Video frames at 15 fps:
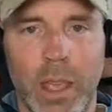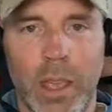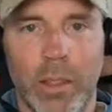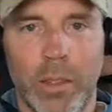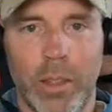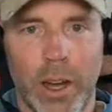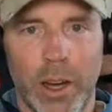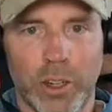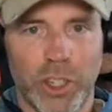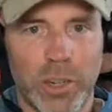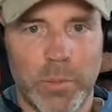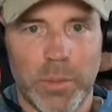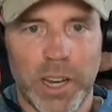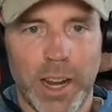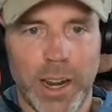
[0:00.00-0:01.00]
they are
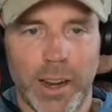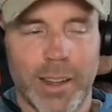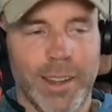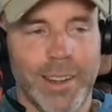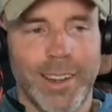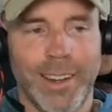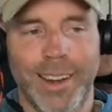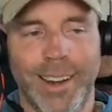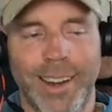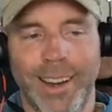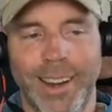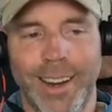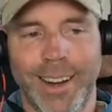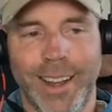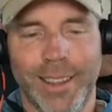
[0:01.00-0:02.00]
cheap today.
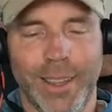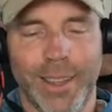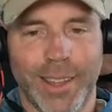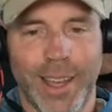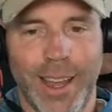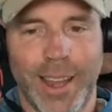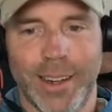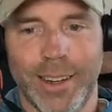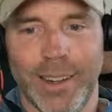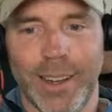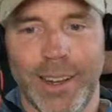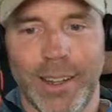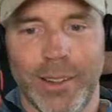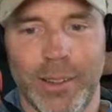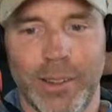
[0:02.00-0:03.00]
And I think that
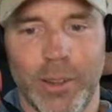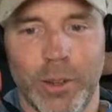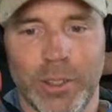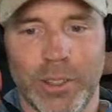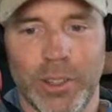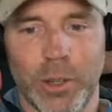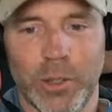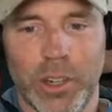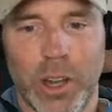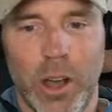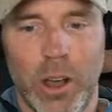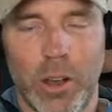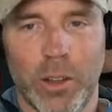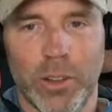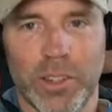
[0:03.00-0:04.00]
those
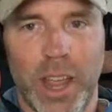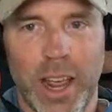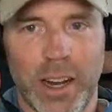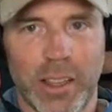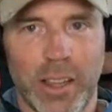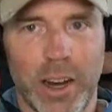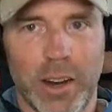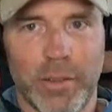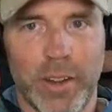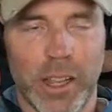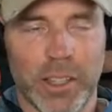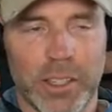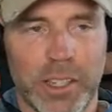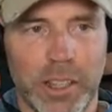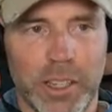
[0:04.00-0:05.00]
calls add a lot of
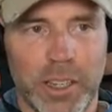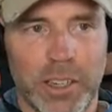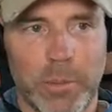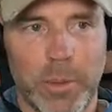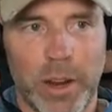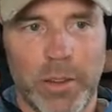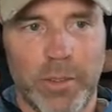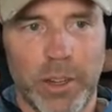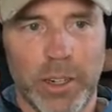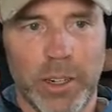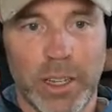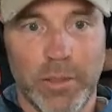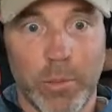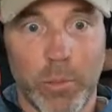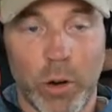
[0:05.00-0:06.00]
volatility to my fund,
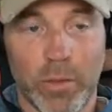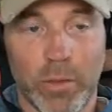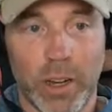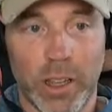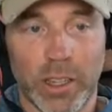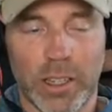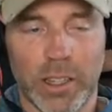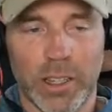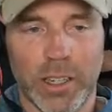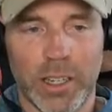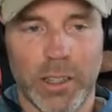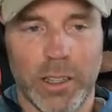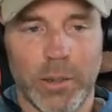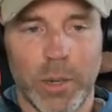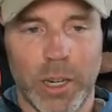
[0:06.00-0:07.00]
even more volatility
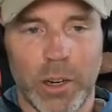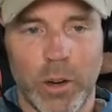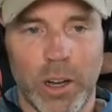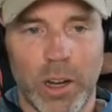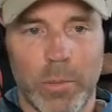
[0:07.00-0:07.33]
than Bitcoin and